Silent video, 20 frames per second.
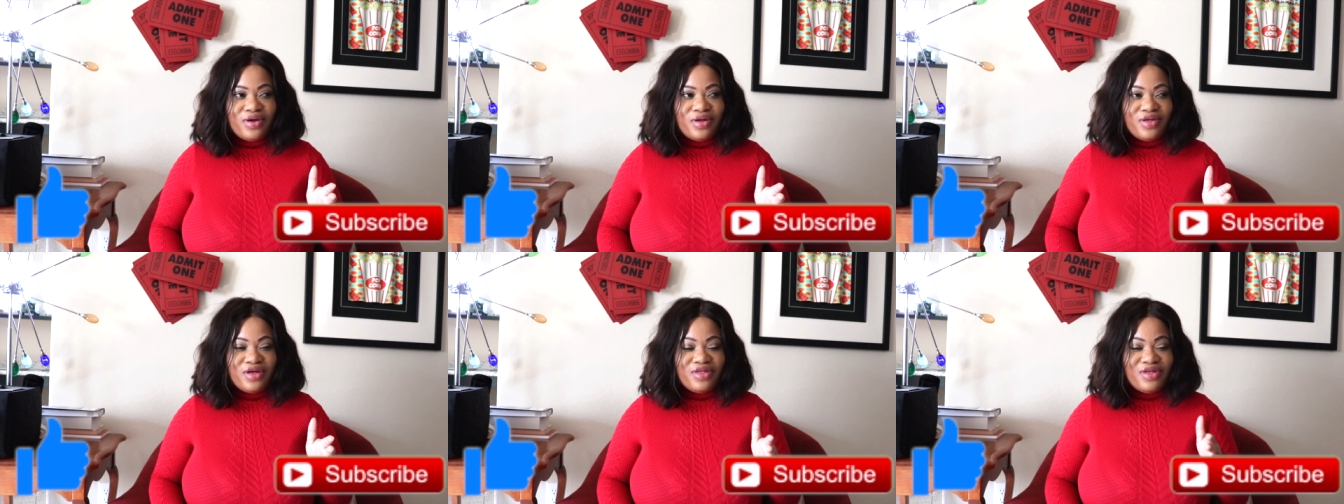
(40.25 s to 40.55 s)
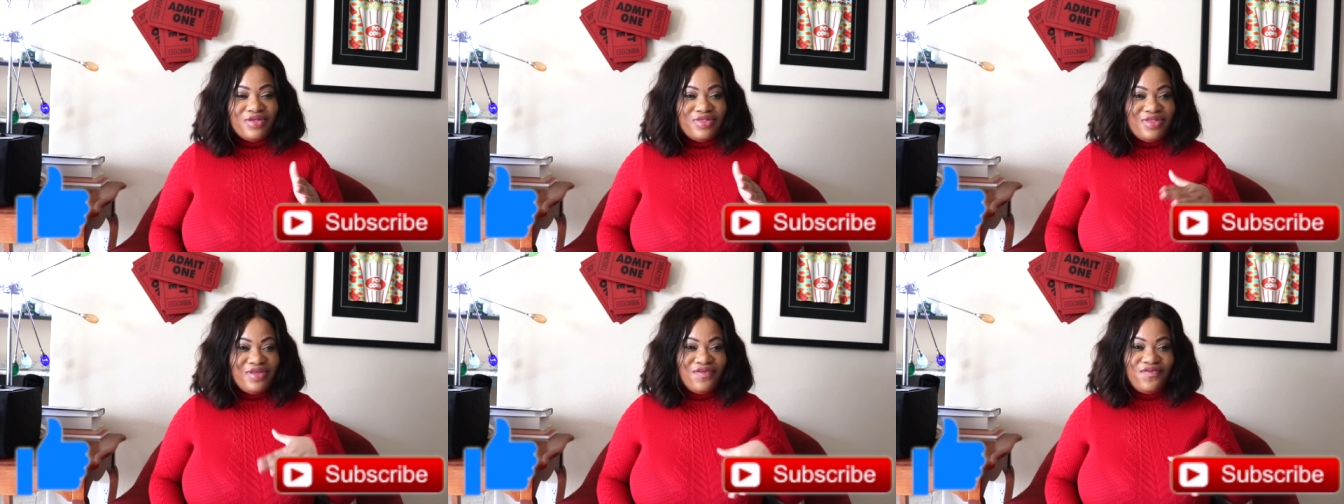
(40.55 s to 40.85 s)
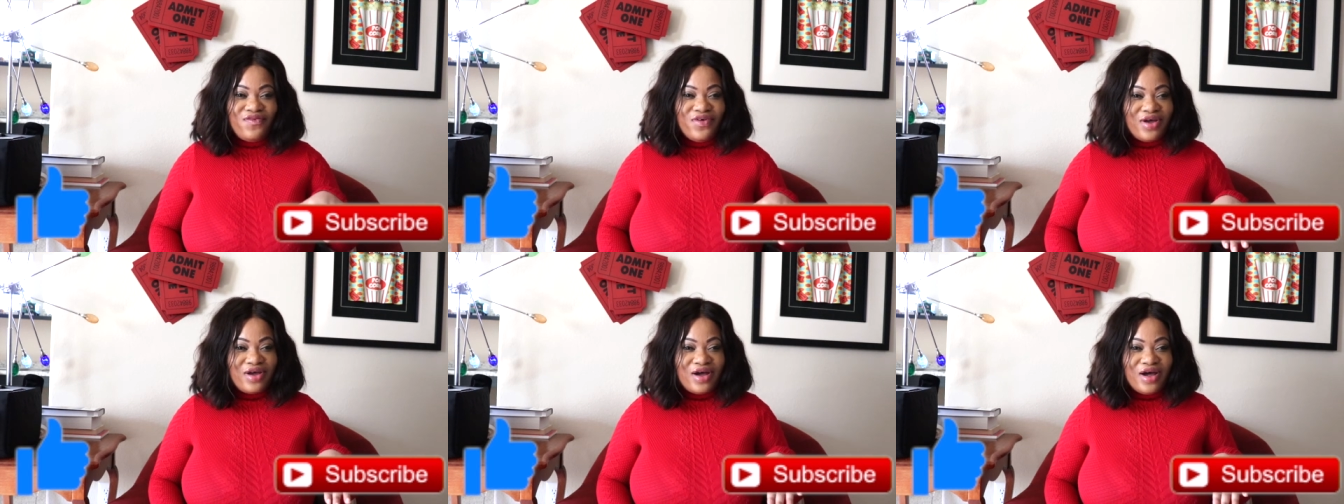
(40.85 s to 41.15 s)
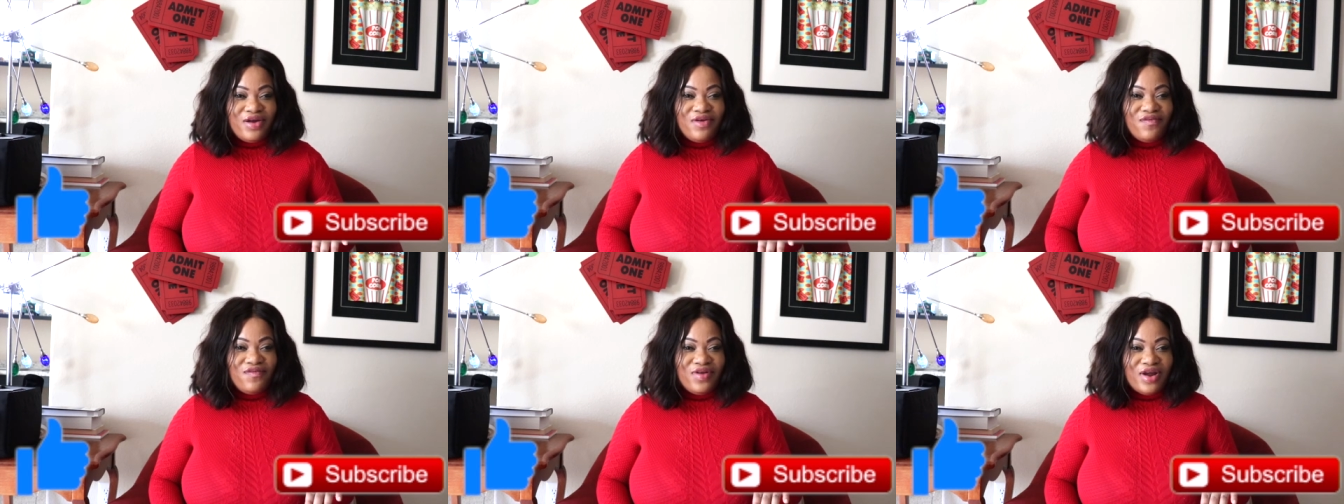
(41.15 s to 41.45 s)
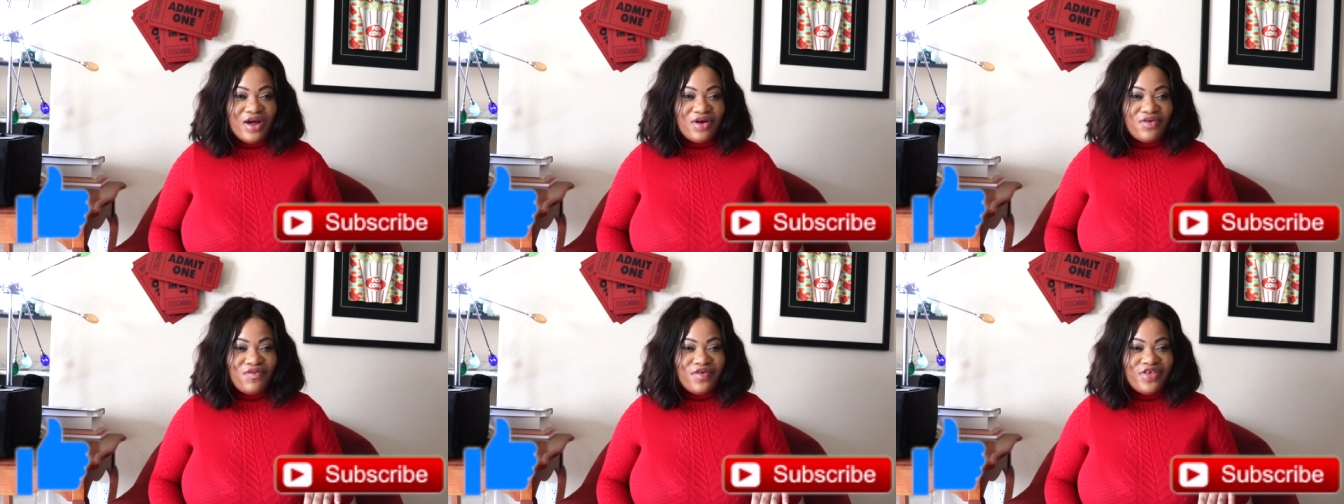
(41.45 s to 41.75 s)
there are different kind of
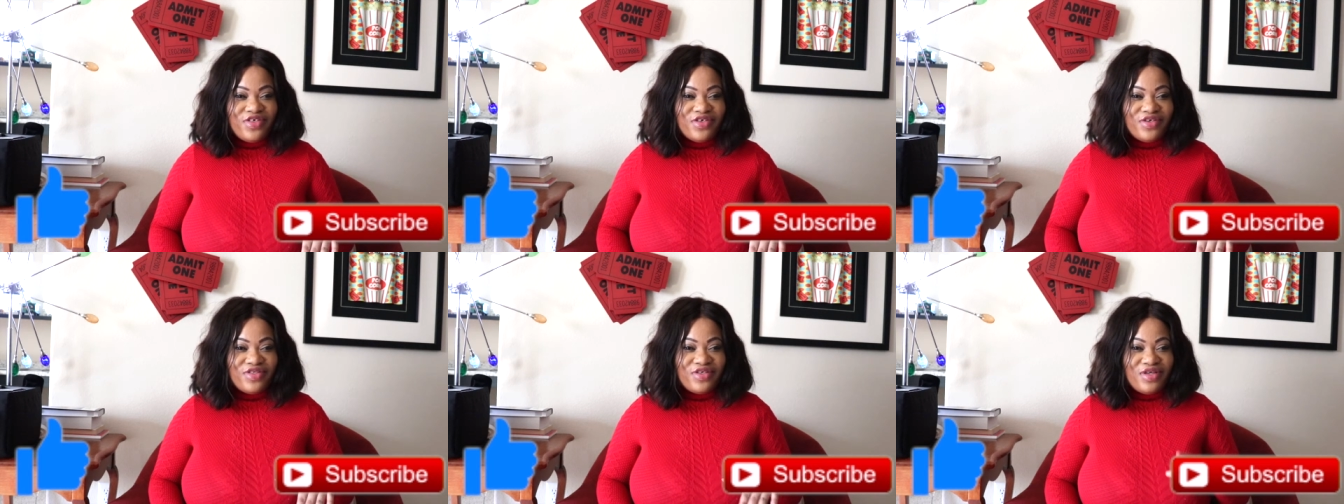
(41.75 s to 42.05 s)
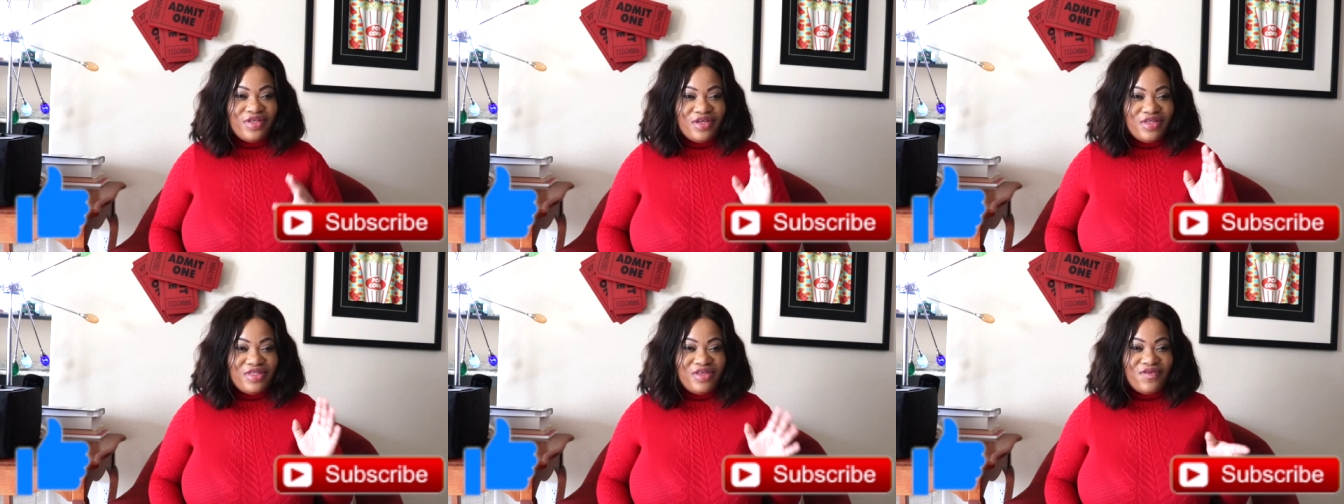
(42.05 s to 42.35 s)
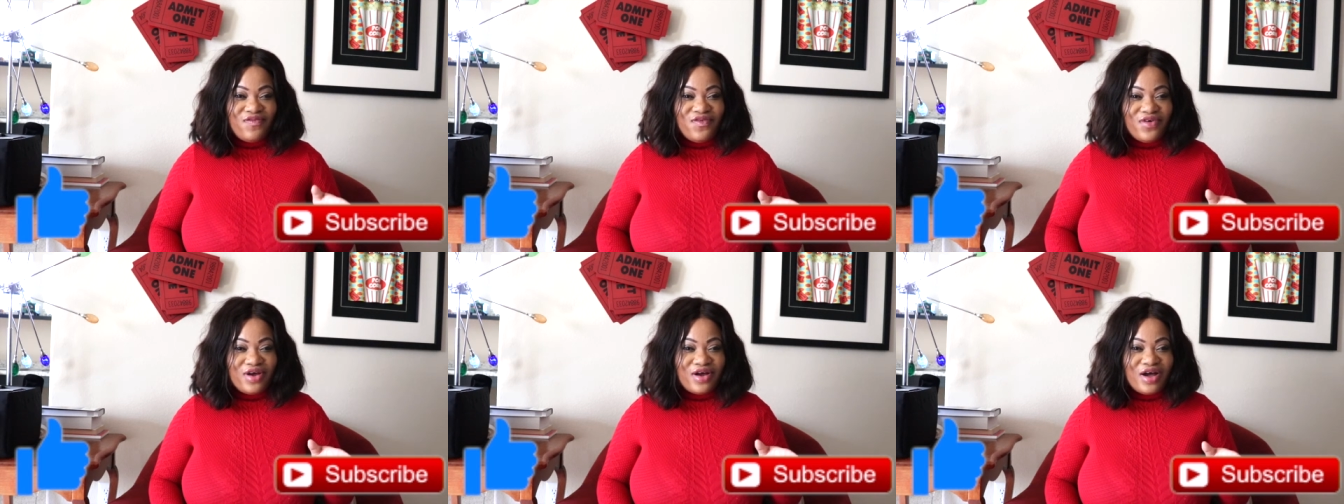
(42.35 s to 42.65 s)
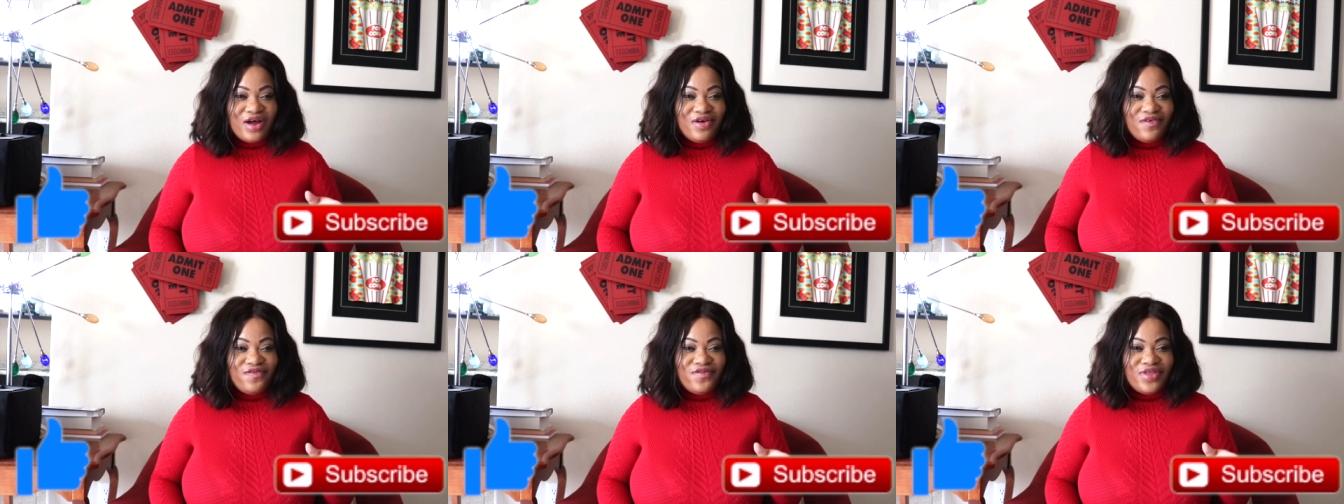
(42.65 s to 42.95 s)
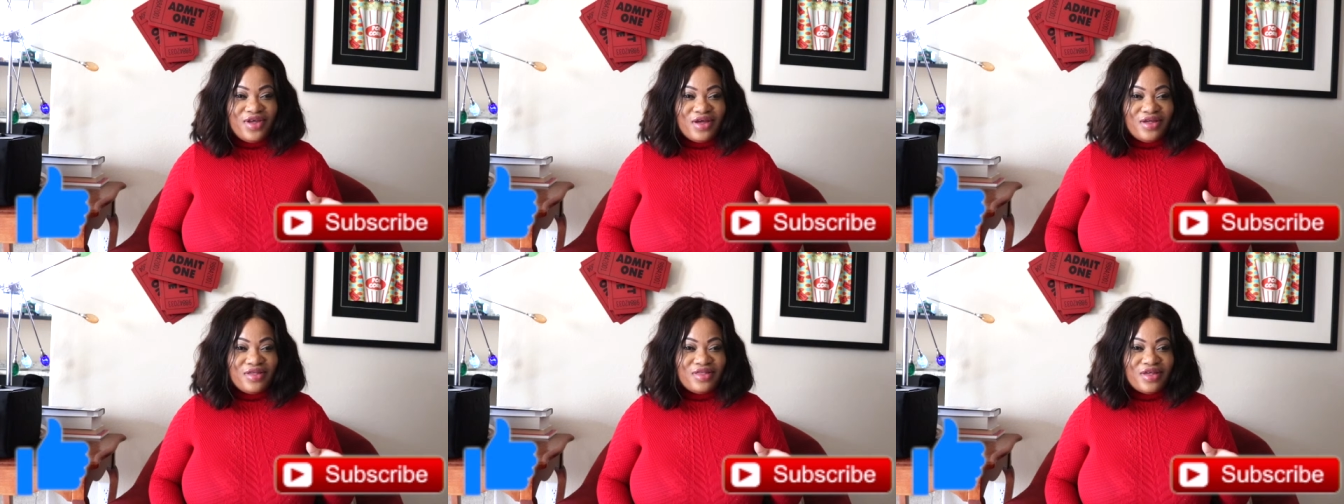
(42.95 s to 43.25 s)
languages, and there are different kind of
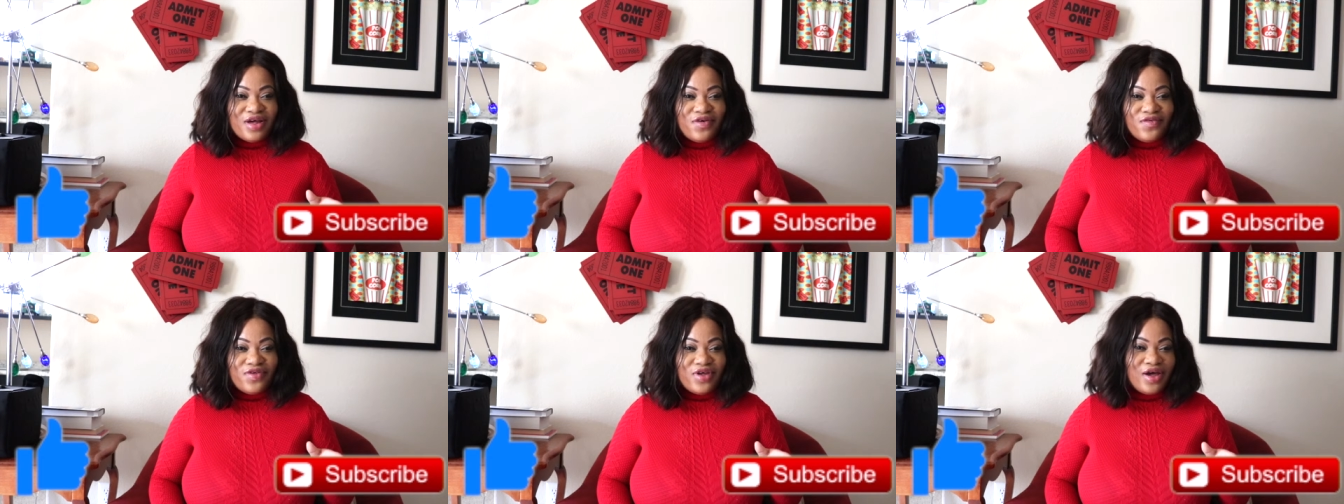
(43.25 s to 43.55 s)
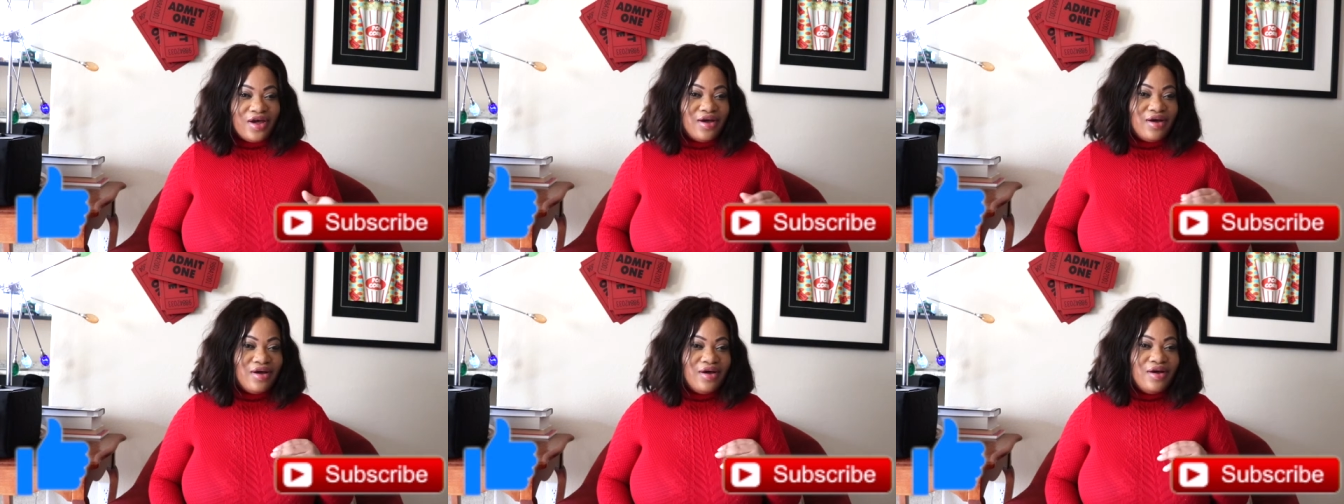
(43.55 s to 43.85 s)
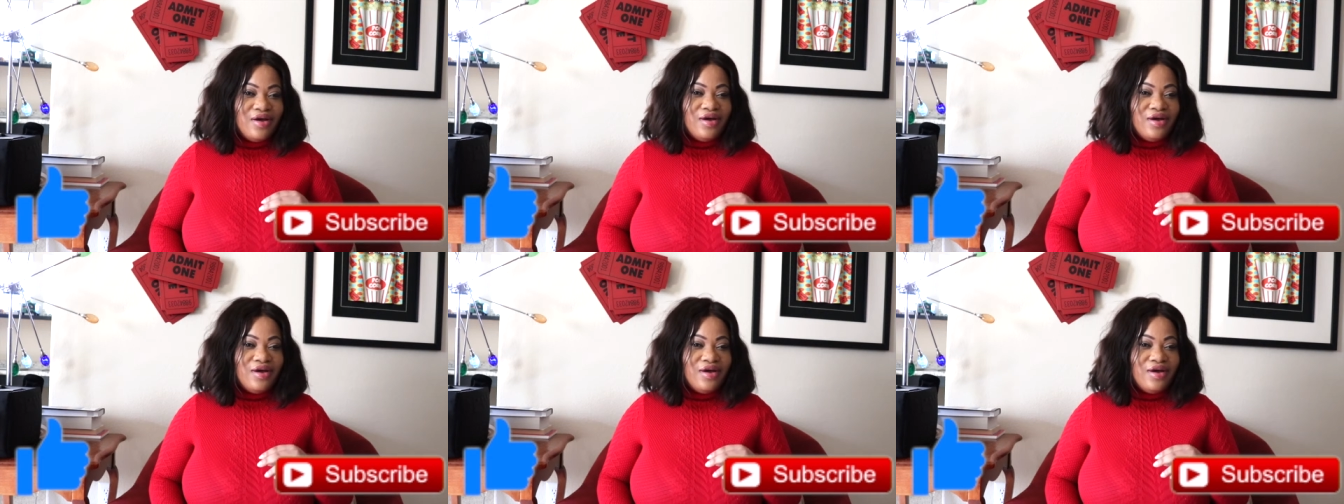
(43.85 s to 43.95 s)
things out there.